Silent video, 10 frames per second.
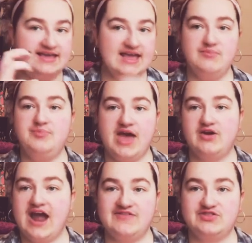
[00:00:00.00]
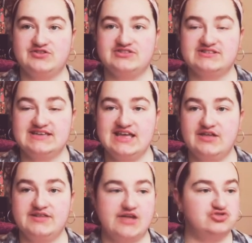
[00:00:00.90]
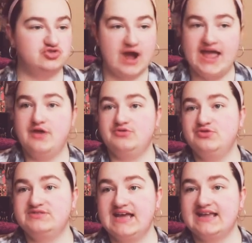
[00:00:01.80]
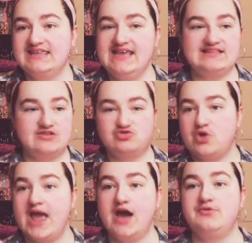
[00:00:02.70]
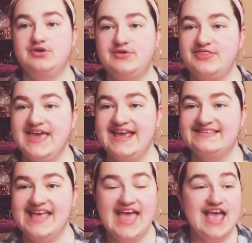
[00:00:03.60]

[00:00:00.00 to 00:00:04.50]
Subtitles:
get better at their skills, and try out new techniques and try out new things